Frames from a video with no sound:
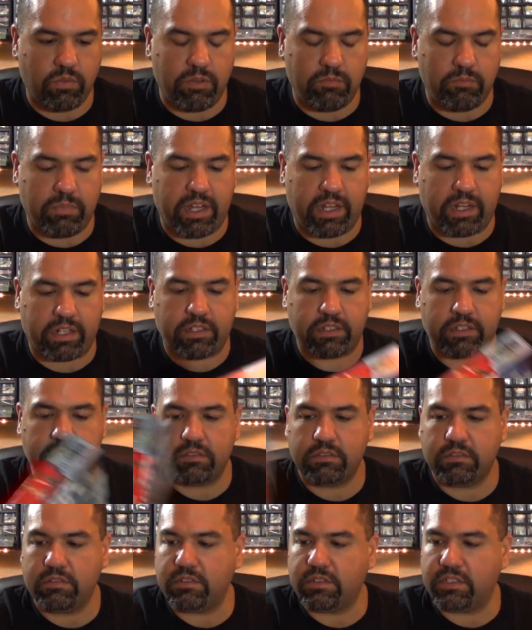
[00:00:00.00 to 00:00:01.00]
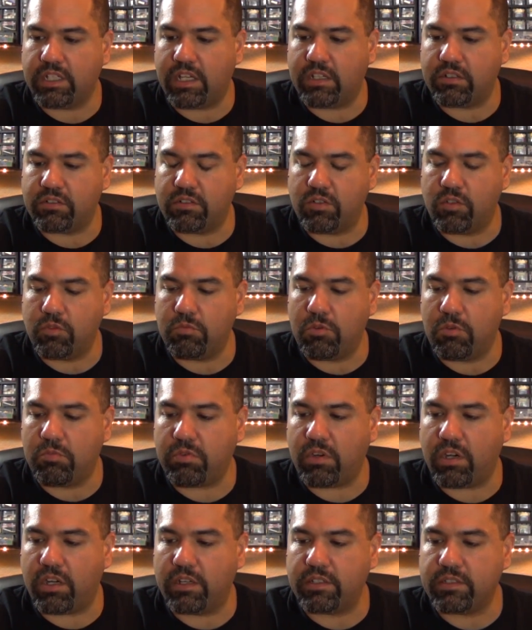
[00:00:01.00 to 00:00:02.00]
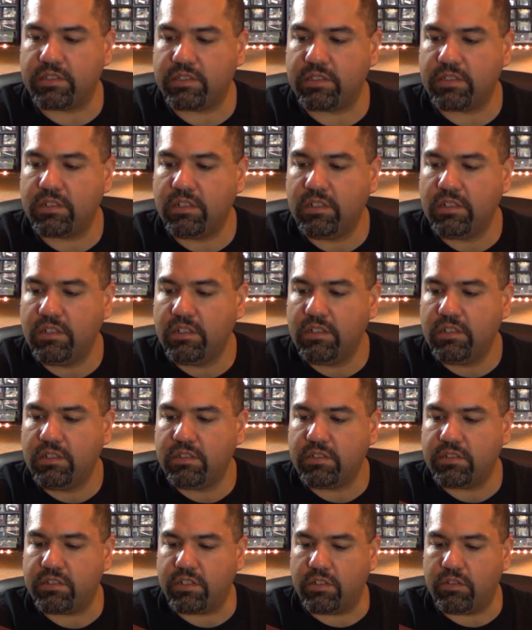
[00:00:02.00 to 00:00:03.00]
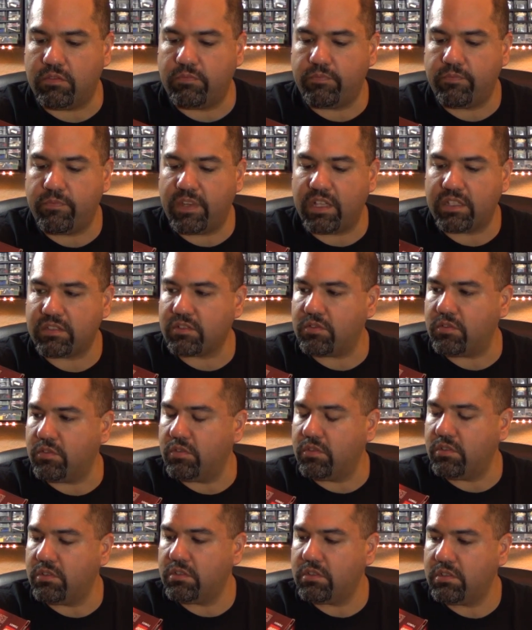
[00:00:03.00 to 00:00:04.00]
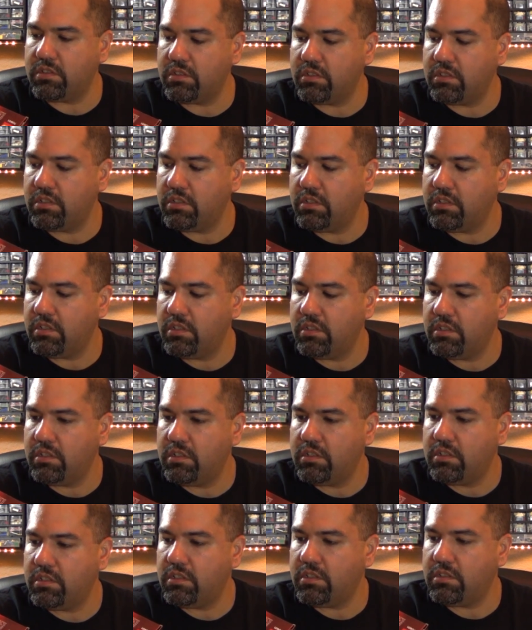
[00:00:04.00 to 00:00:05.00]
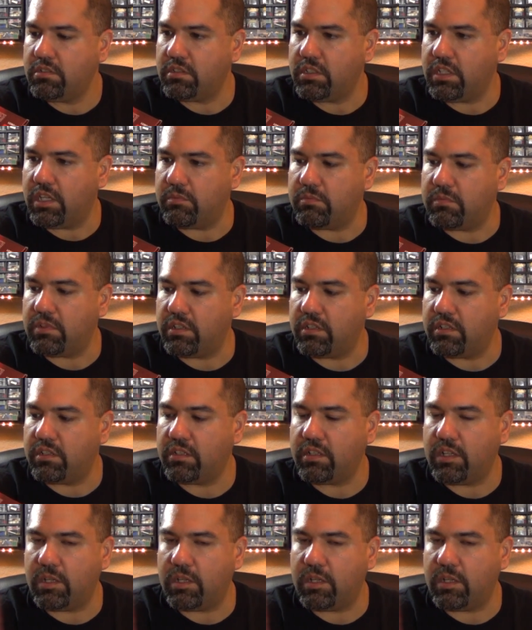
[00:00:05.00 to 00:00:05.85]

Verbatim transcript: went back down to normal price. So that's cool. I'm a,